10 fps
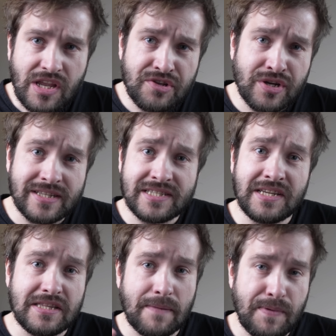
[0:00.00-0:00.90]
You can
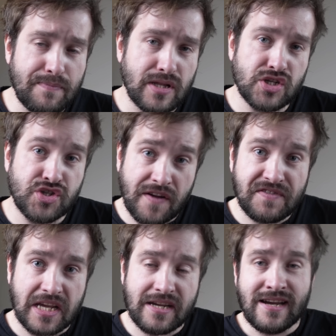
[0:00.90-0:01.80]
see that people are
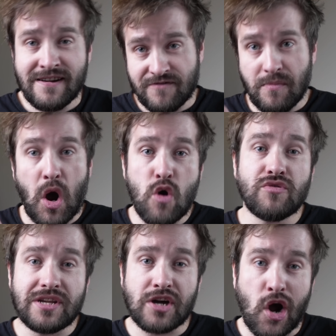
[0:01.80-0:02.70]
shifting from
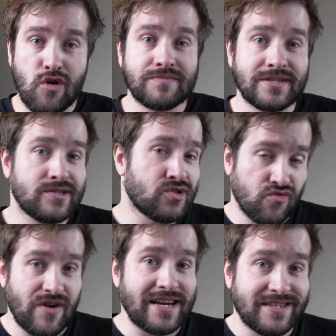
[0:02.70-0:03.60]
owning homes
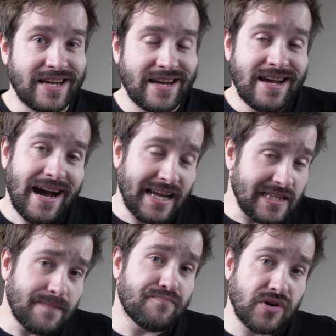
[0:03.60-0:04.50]
to renting. And
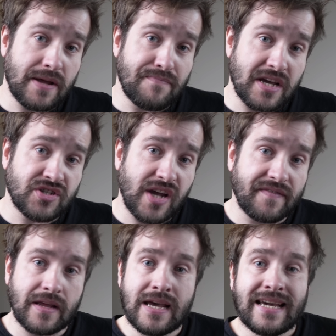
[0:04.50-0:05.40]
it's a pretty big
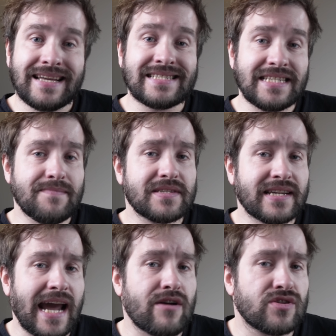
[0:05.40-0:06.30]
shift. It seems
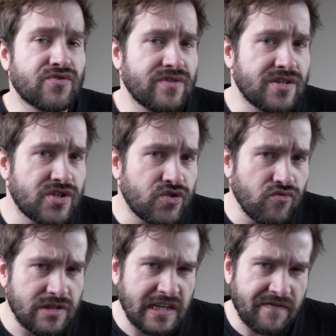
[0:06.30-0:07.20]

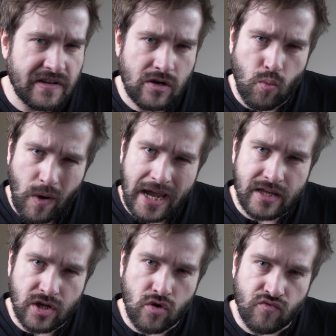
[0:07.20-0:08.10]
counterintuitive in a
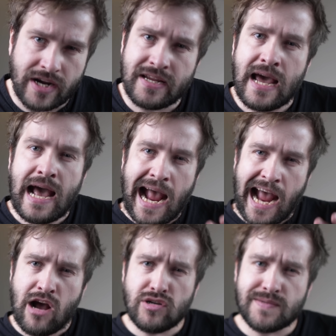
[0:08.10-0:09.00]
way though, right?
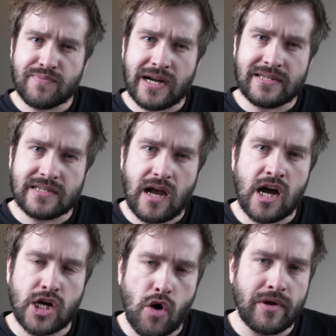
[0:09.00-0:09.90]
House prices
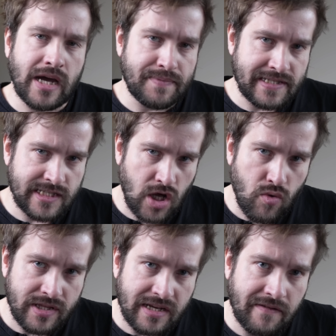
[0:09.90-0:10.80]
are going up
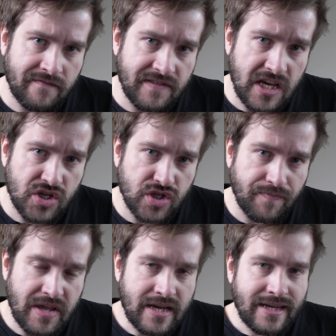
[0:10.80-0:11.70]
slower than
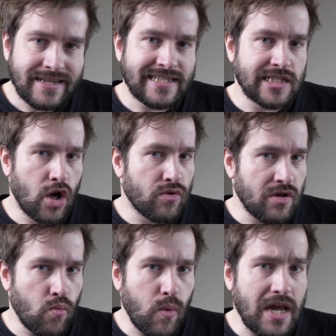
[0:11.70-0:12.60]
inflation, slower
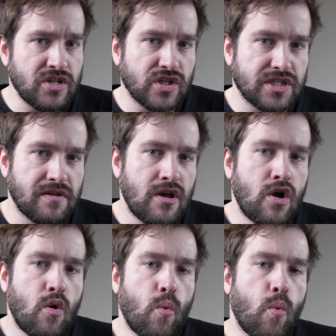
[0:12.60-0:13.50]
than wages.
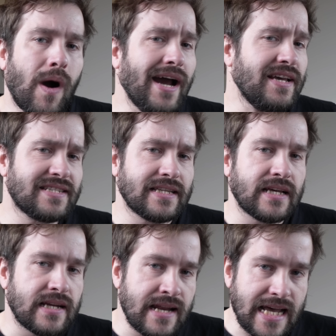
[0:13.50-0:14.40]
Why is it
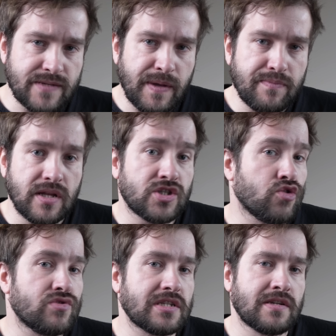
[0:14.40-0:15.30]
that less people are
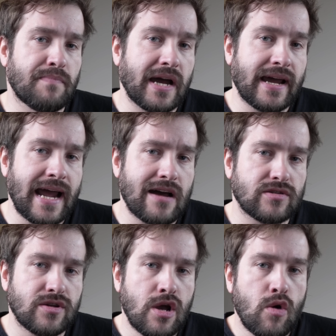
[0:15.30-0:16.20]
choosing to buy a house?